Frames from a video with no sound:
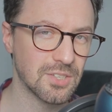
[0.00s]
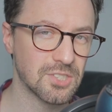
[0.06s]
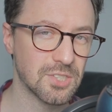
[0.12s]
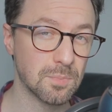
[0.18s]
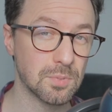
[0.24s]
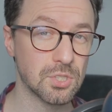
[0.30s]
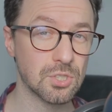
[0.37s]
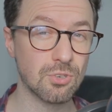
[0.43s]

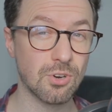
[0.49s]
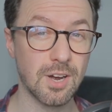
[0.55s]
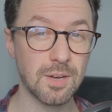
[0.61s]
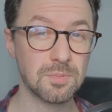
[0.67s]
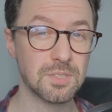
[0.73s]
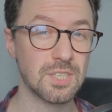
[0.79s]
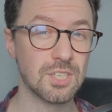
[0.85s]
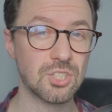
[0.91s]

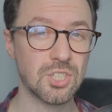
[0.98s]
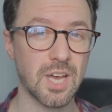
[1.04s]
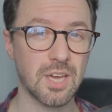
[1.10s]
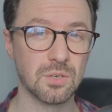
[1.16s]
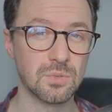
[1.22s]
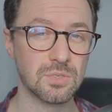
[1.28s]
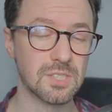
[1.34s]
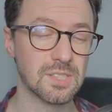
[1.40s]
subscribe to the
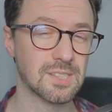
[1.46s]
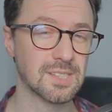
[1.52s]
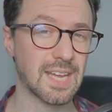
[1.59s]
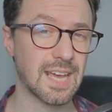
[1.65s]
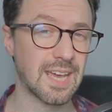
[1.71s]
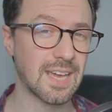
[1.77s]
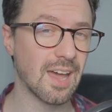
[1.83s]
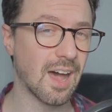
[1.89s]
channel to
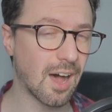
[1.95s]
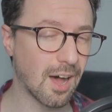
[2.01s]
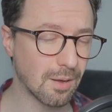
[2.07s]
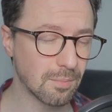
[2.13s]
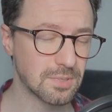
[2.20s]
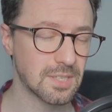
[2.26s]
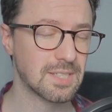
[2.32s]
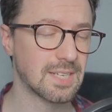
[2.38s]
stay
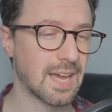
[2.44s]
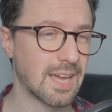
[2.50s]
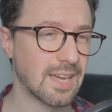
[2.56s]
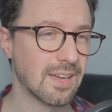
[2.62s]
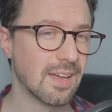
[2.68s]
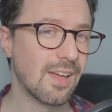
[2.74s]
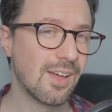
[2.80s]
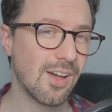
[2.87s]
up to
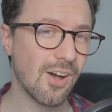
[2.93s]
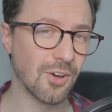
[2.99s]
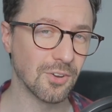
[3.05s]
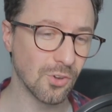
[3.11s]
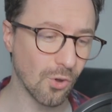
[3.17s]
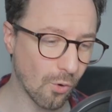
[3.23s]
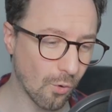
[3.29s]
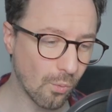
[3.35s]
date
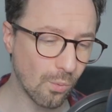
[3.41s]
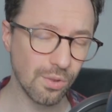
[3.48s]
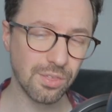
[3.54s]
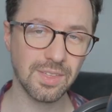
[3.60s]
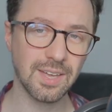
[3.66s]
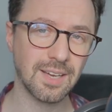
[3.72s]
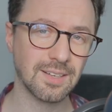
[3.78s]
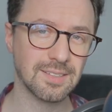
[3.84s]
on all
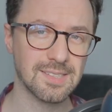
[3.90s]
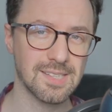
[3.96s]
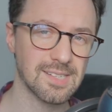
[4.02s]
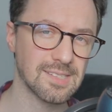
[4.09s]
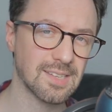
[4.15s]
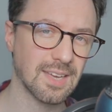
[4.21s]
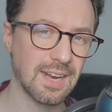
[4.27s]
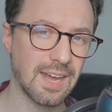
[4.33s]
things
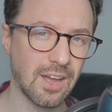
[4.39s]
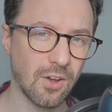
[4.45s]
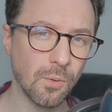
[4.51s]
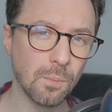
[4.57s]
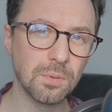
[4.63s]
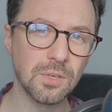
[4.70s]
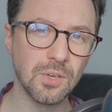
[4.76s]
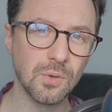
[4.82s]
that's going to
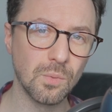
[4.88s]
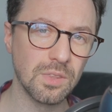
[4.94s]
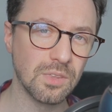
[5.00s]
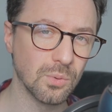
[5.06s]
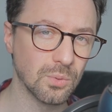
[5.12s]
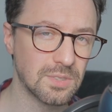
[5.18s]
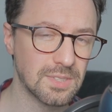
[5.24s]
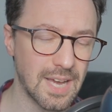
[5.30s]
help you
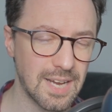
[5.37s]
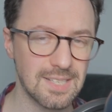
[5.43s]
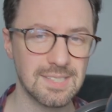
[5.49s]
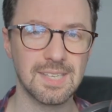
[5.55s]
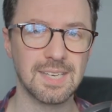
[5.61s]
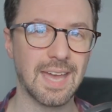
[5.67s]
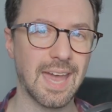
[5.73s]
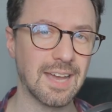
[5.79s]
with your
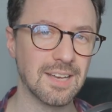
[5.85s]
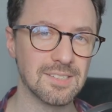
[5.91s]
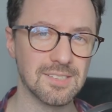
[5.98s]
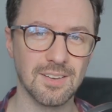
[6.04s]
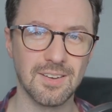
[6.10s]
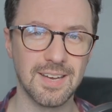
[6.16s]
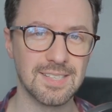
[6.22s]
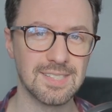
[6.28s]
dating
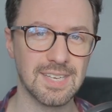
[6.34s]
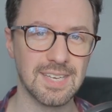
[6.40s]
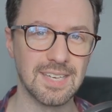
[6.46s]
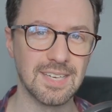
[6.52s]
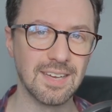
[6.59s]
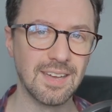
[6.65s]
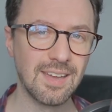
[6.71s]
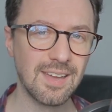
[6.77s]

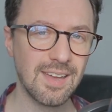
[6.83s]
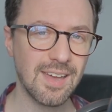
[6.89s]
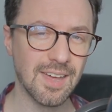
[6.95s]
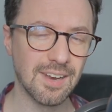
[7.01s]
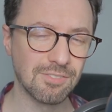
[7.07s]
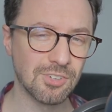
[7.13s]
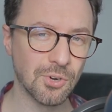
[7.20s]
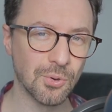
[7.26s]
anxiety.
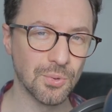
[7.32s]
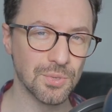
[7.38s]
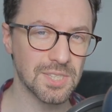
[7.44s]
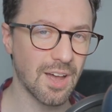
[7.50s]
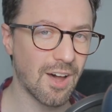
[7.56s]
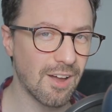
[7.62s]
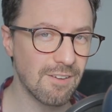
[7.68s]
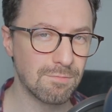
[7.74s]
And of
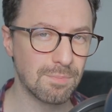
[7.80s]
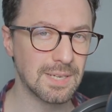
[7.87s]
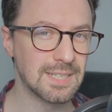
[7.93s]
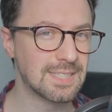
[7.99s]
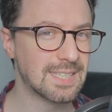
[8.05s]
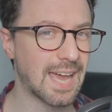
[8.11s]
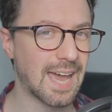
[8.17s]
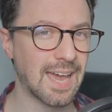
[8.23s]
course, I've
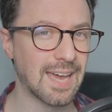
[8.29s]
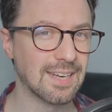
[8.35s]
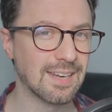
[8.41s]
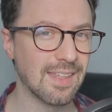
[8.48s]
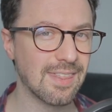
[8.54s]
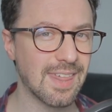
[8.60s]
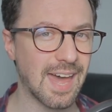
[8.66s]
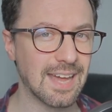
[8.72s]
been
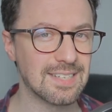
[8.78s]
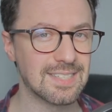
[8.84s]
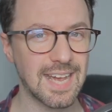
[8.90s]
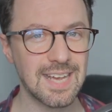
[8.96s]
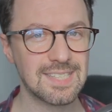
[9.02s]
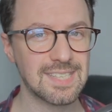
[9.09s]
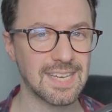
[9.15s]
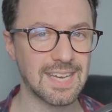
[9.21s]
Dan, that
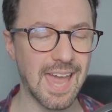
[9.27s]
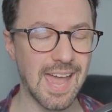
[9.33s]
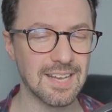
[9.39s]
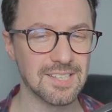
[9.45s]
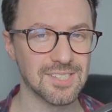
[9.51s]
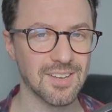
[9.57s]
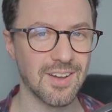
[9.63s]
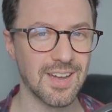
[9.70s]
dating
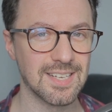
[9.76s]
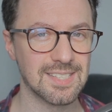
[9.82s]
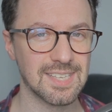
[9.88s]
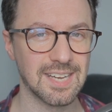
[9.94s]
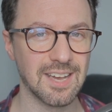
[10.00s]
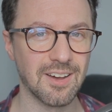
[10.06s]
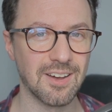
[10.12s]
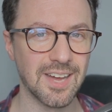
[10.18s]

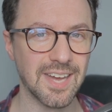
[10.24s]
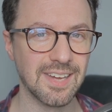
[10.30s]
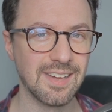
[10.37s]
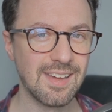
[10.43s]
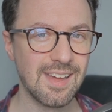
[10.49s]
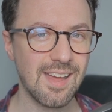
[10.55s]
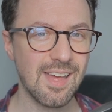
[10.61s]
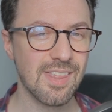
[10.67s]
anxiety guy.
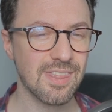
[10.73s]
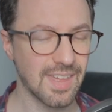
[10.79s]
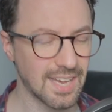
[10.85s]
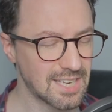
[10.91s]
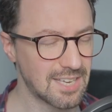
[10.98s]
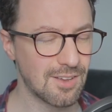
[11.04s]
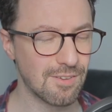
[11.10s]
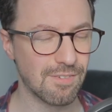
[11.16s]

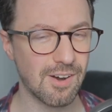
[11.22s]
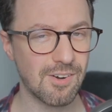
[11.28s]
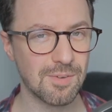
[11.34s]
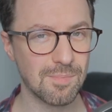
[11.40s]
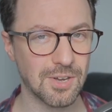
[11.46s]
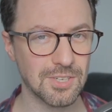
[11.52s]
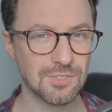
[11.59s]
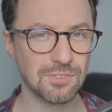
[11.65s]
Thank you
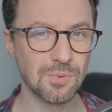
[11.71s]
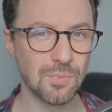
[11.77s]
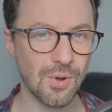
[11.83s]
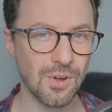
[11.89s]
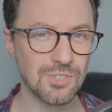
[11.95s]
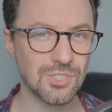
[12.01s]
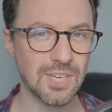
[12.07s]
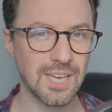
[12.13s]
very much for
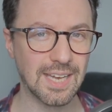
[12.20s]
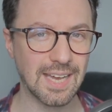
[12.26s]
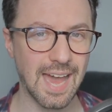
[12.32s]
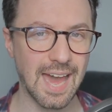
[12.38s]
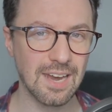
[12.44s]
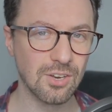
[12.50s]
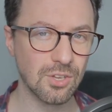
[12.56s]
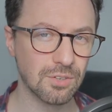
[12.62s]
watching
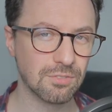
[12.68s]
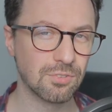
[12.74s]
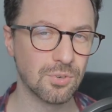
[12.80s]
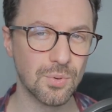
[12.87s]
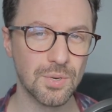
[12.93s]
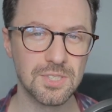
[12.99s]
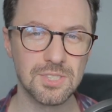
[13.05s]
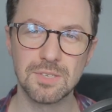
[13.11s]
and look
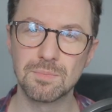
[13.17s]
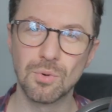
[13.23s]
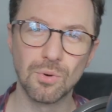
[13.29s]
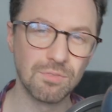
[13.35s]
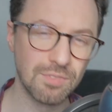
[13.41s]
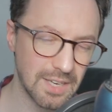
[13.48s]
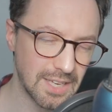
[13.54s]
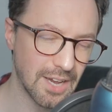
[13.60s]
forward to
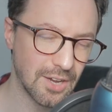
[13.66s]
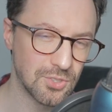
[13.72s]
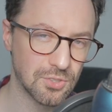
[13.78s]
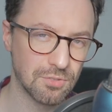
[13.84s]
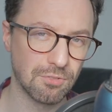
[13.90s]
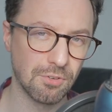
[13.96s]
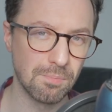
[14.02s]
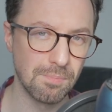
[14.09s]
more
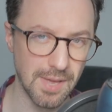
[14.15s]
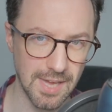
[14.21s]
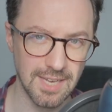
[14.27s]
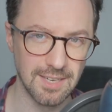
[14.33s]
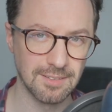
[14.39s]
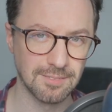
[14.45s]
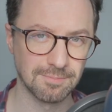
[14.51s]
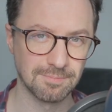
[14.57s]
videos from
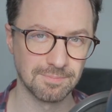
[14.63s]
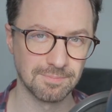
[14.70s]
me.